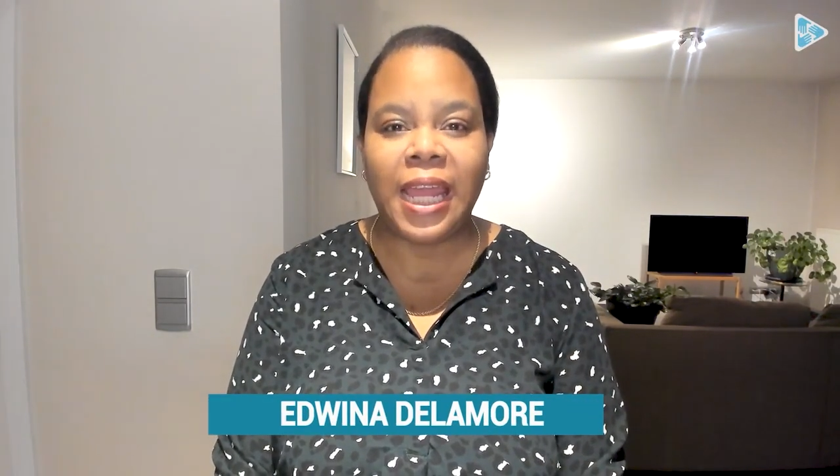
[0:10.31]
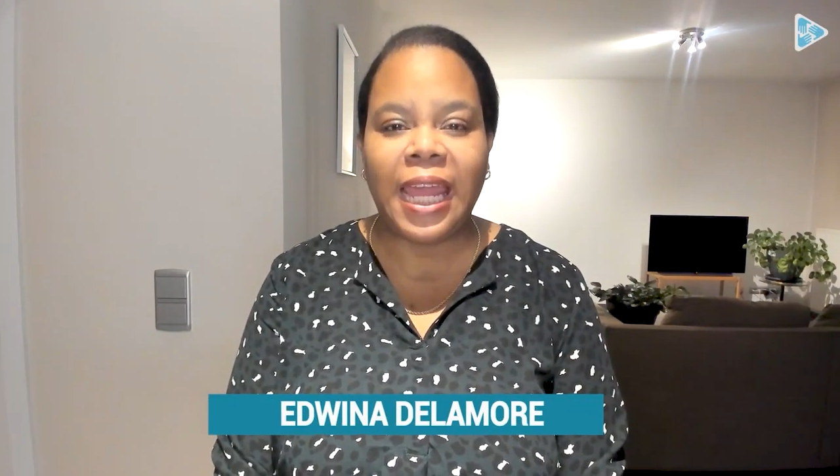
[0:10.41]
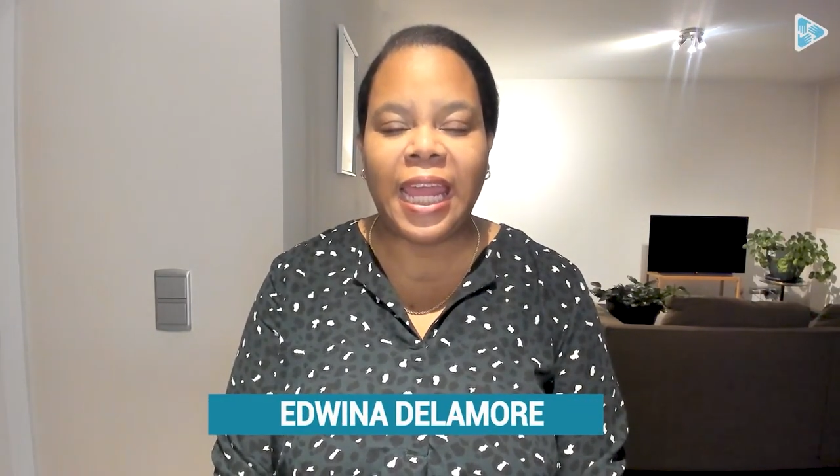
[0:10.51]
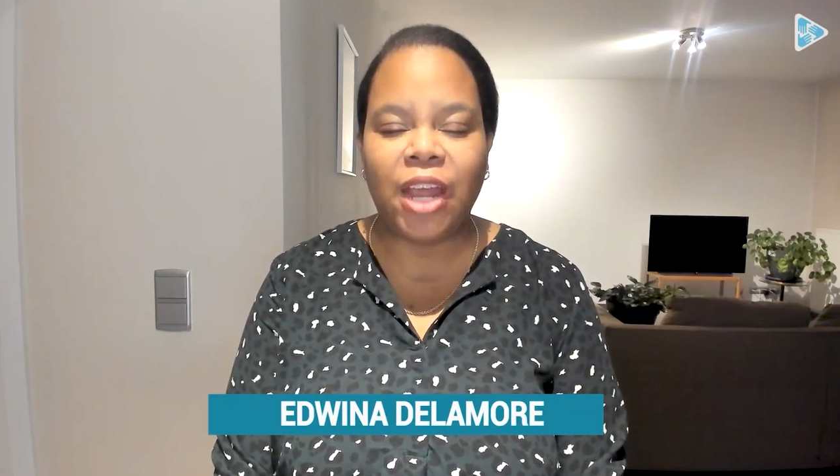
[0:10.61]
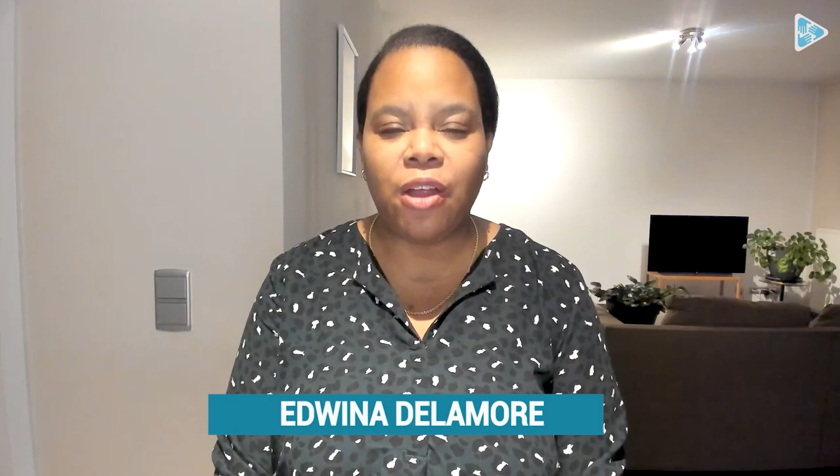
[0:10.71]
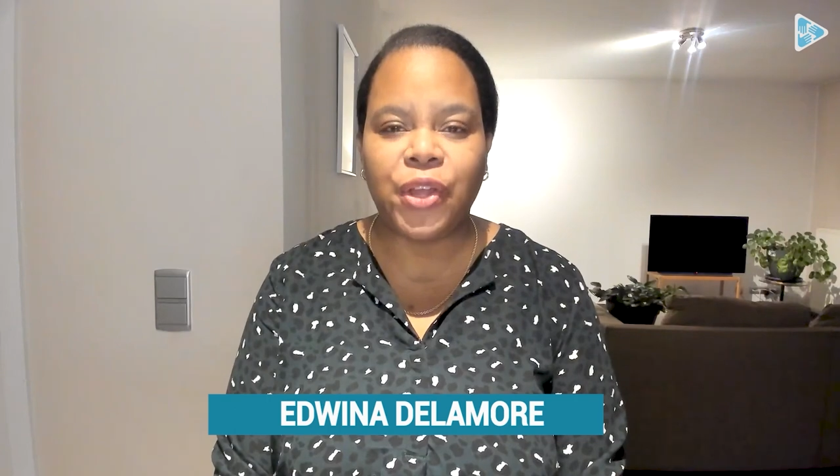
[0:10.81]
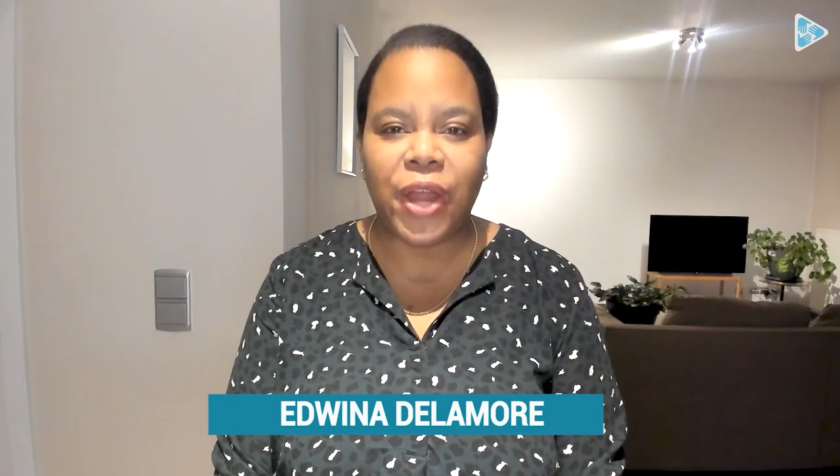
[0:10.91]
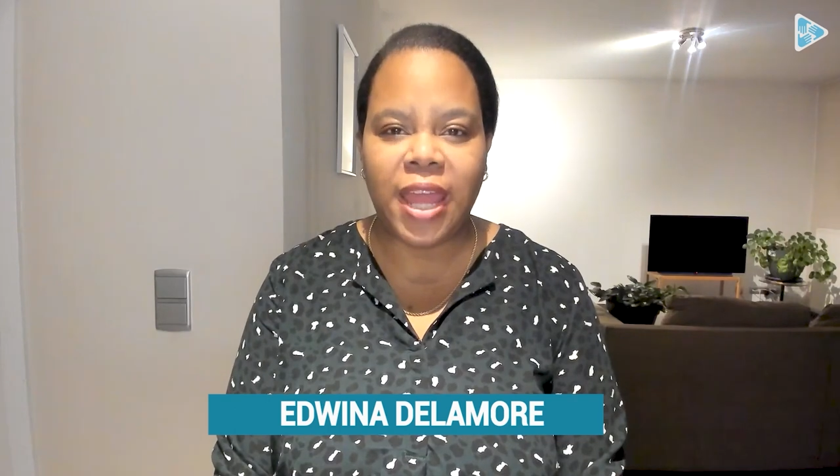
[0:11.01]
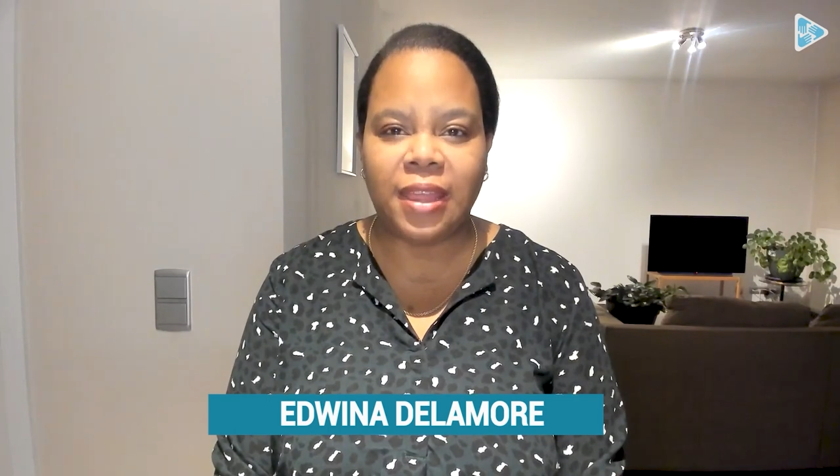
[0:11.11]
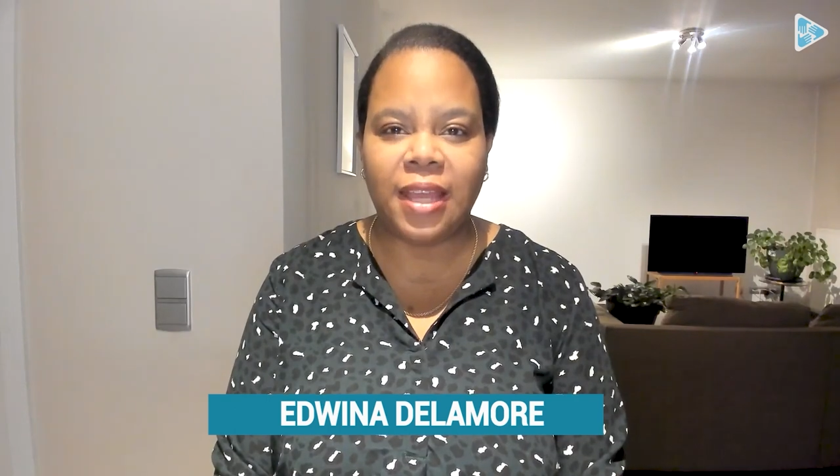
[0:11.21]
Here are your
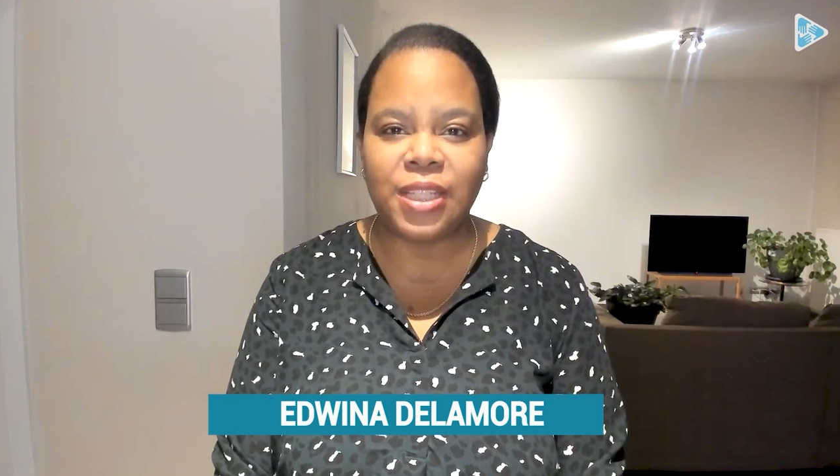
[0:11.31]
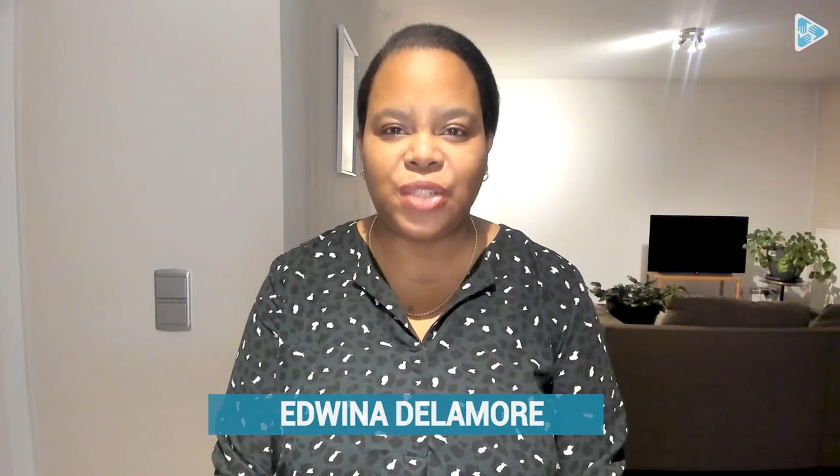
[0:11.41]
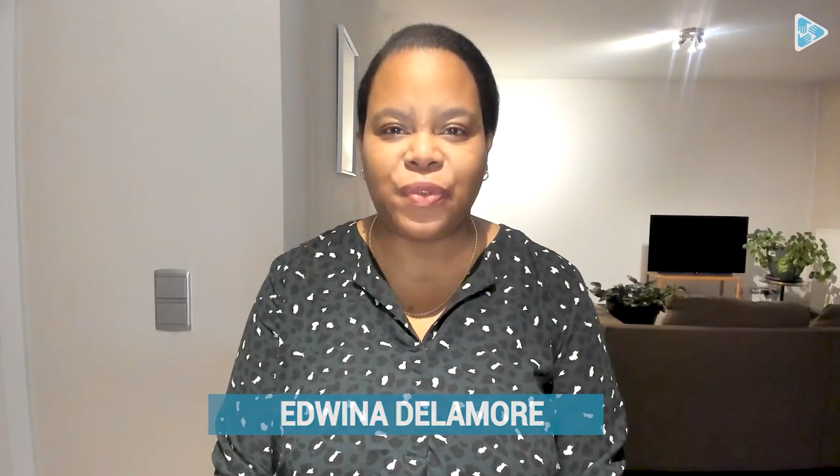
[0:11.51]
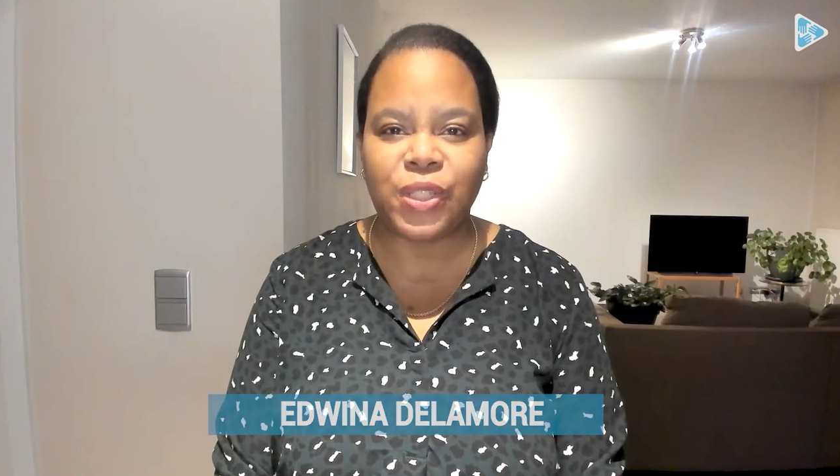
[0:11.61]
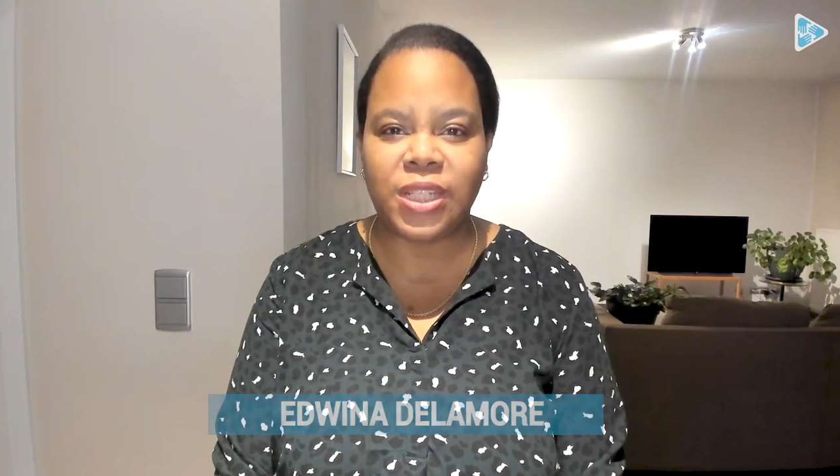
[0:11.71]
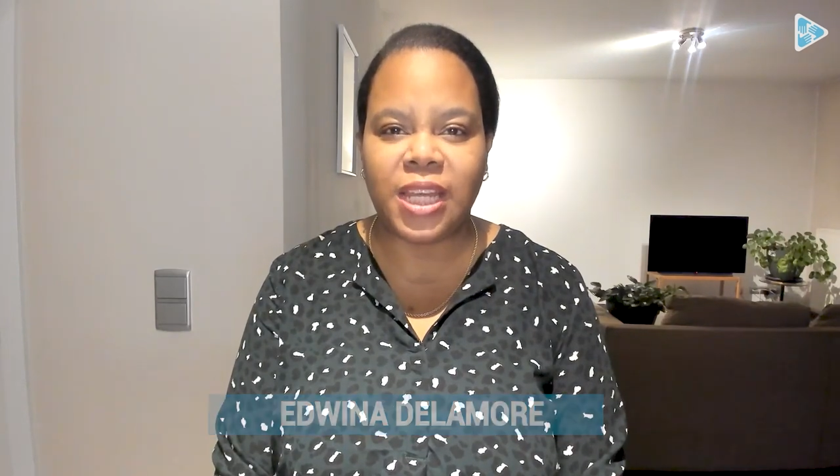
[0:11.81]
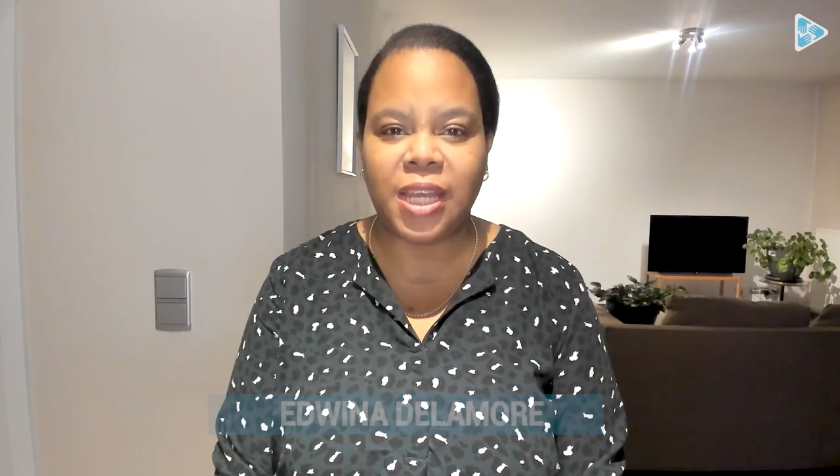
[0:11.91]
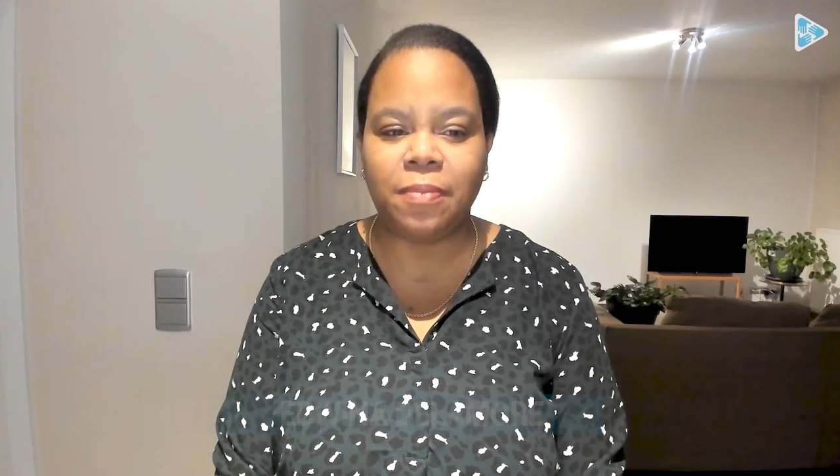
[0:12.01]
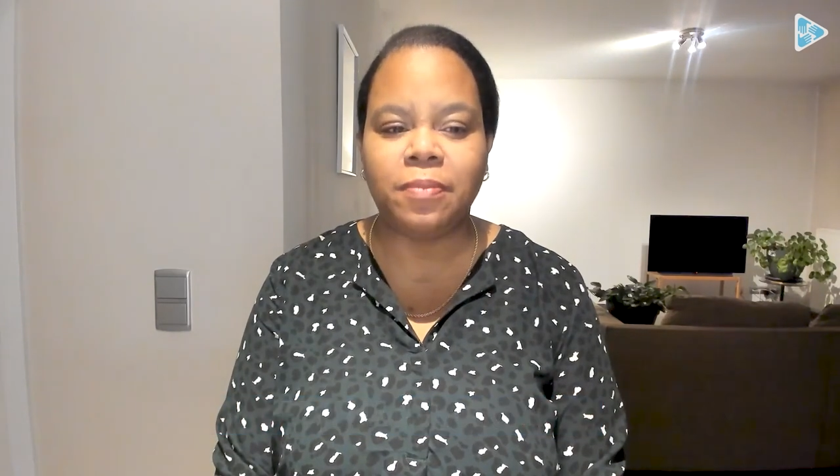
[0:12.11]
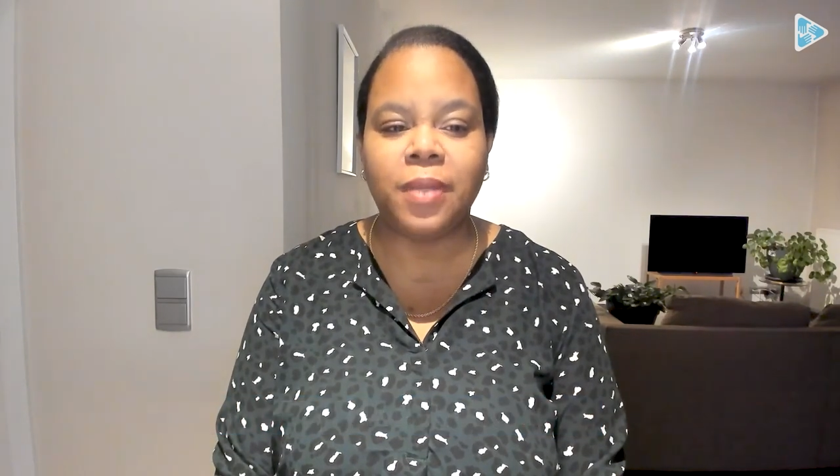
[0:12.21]
headlines for today.